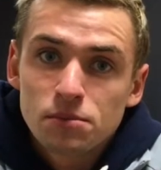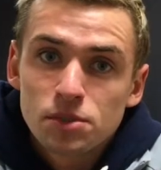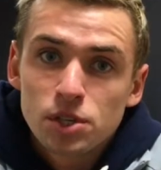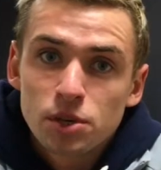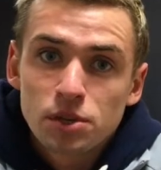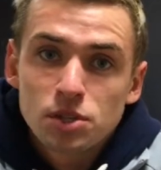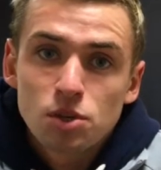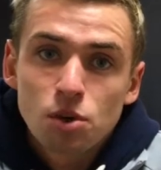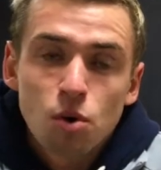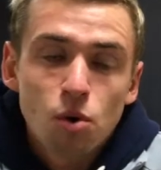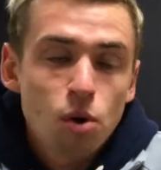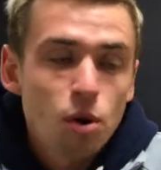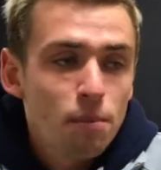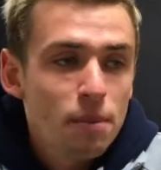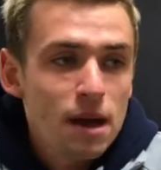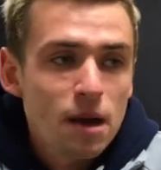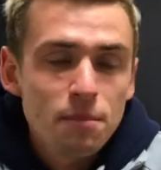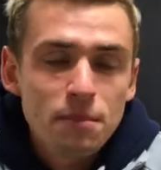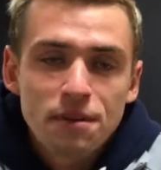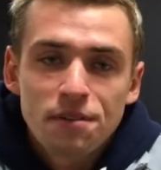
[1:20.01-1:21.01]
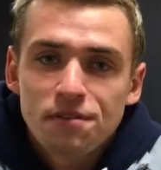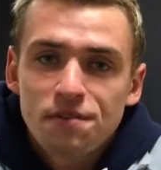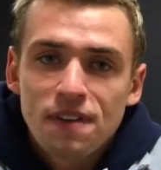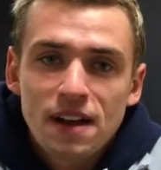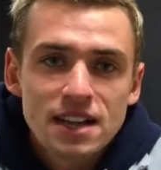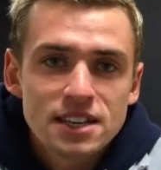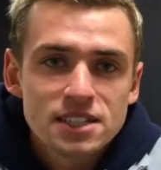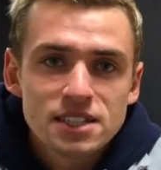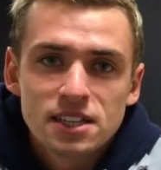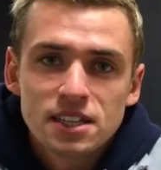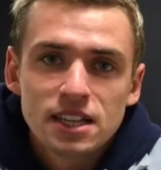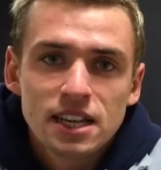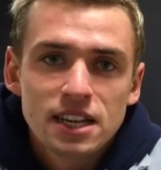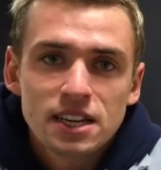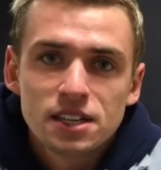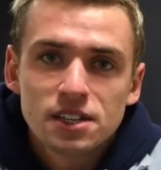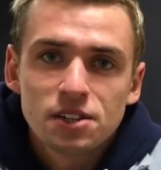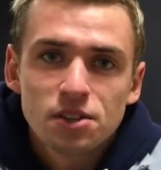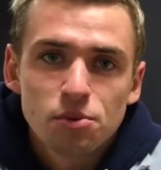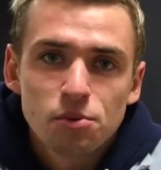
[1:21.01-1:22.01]
So it's all about being fast at the
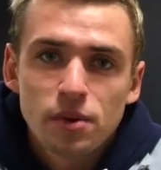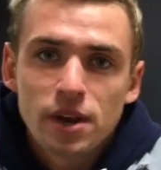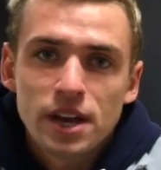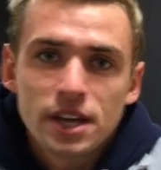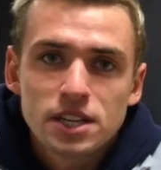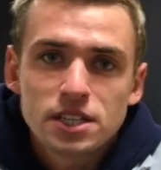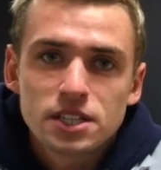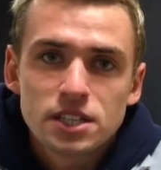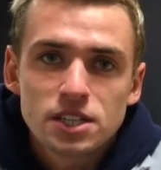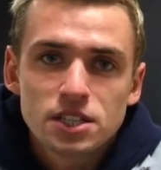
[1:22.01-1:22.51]
end of the race.